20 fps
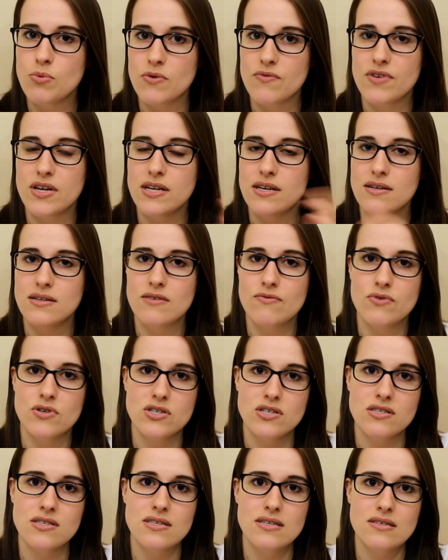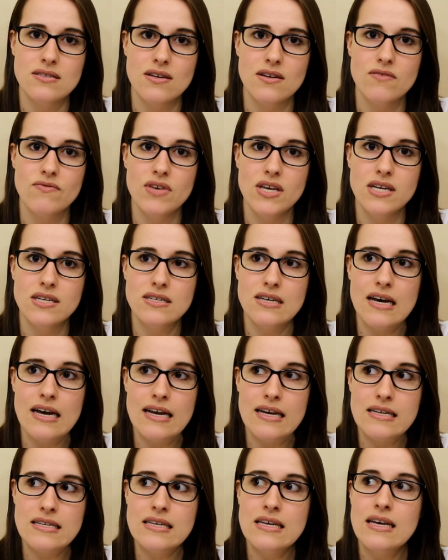Preventing Deficiencies on a Vegan
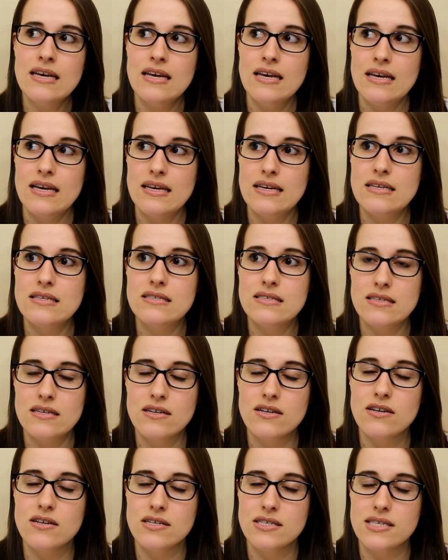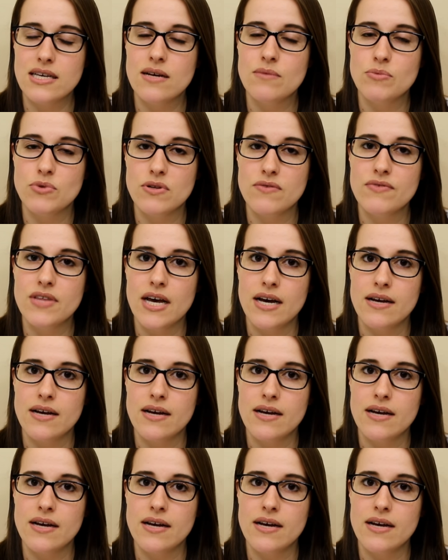Diet, is a good example of